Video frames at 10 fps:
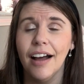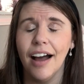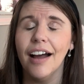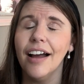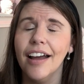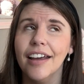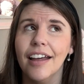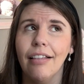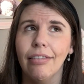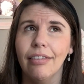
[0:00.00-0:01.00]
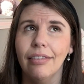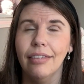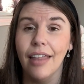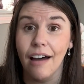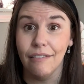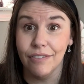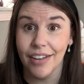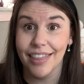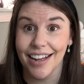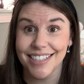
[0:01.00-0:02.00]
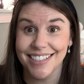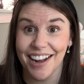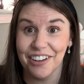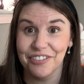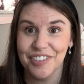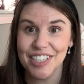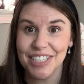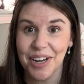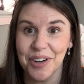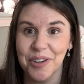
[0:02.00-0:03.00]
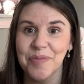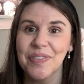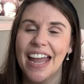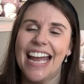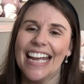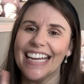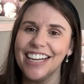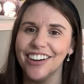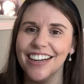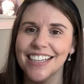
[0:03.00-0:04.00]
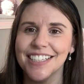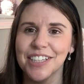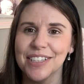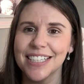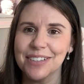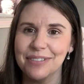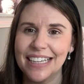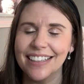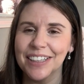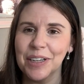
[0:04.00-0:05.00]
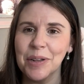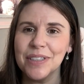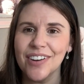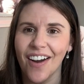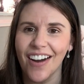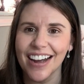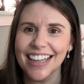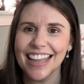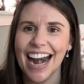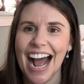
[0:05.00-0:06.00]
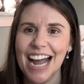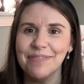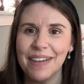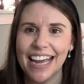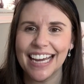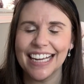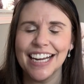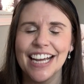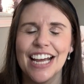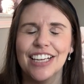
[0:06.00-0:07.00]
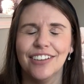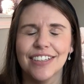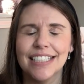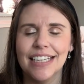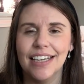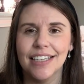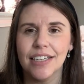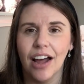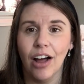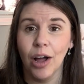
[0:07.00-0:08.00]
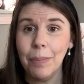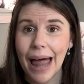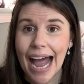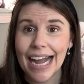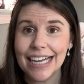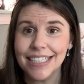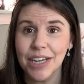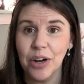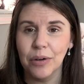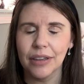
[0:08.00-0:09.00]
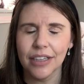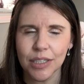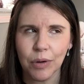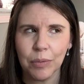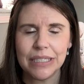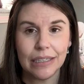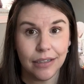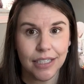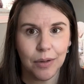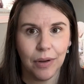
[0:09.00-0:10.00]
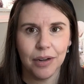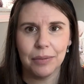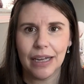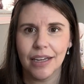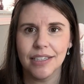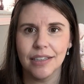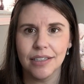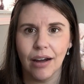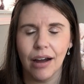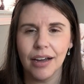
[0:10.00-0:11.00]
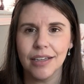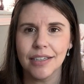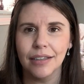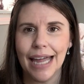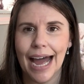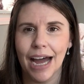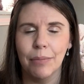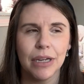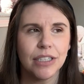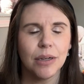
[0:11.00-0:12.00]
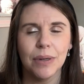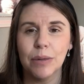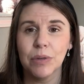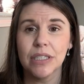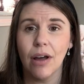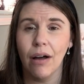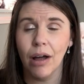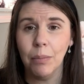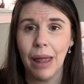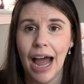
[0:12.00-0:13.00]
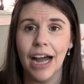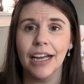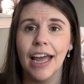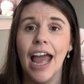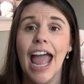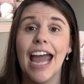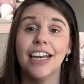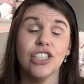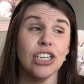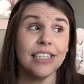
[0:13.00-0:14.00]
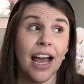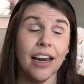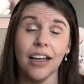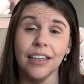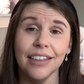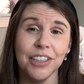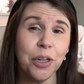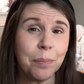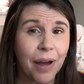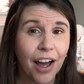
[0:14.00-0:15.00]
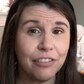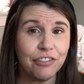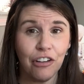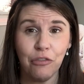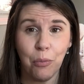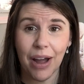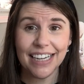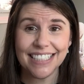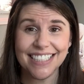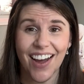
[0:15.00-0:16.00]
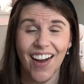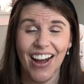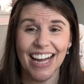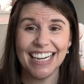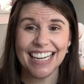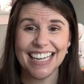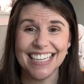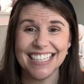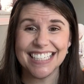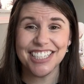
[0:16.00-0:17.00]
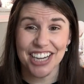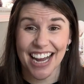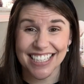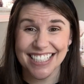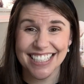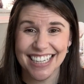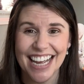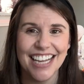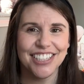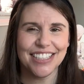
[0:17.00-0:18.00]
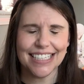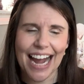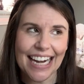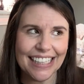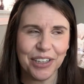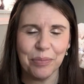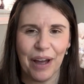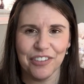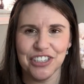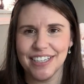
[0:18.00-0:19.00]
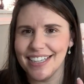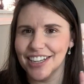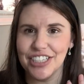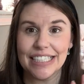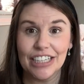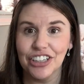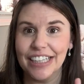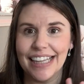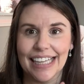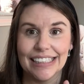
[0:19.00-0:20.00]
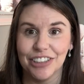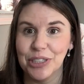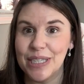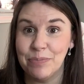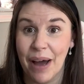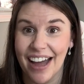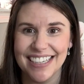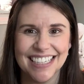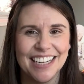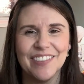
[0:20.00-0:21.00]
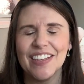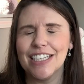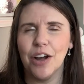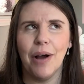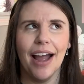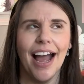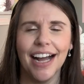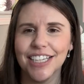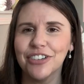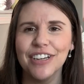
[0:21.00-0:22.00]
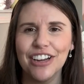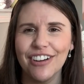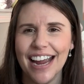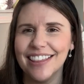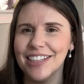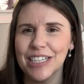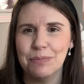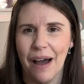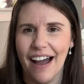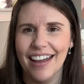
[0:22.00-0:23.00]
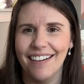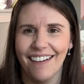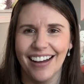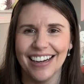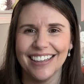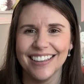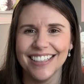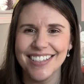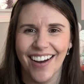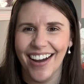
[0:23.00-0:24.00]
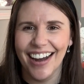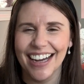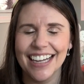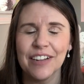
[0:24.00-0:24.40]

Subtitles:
I love that stuff. So here is the sweet little dog that I made. You'll see it's all black. So this one was an easy one because the dog is a lab. So it was all black and it just had a little puff of white on his chest. Just a tiny little puff, she said, just literally like a little spot. So I had to recreate the spot on the dog.